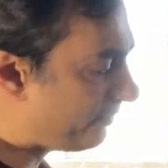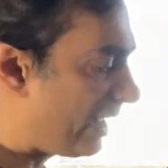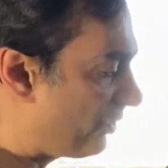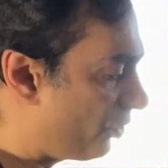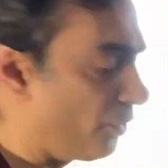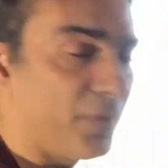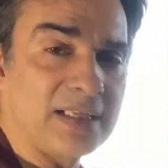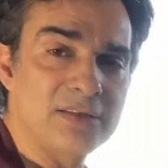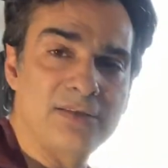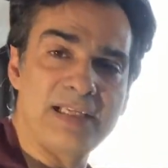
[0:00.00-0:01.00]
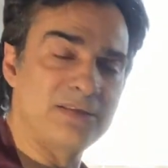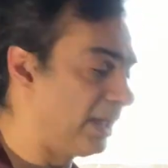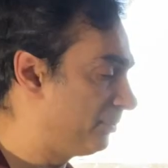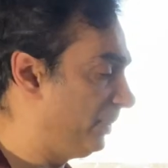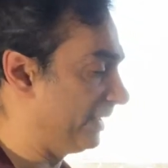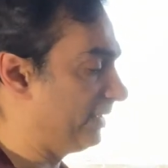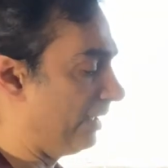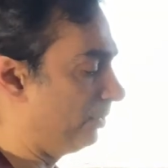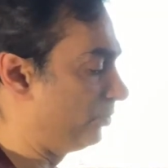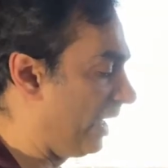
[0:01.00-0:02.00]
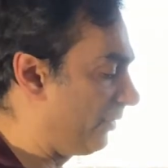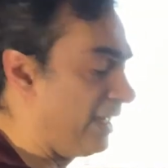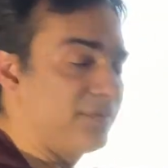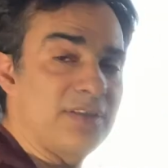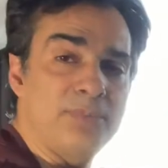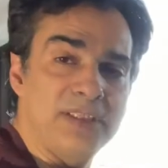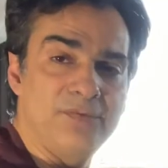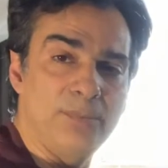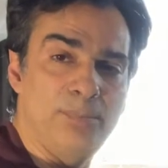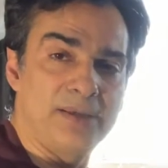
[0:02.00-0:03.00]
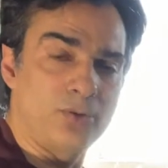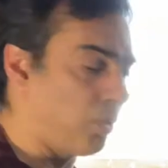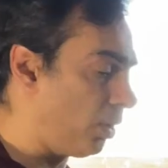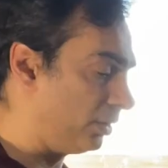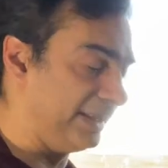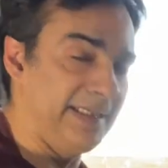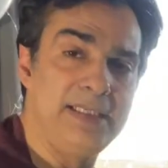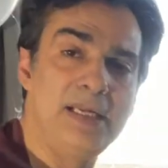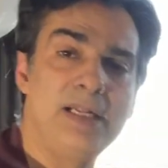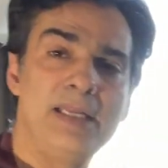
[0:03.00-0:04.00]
so that's that's my pick. I would rather have something of a better quality.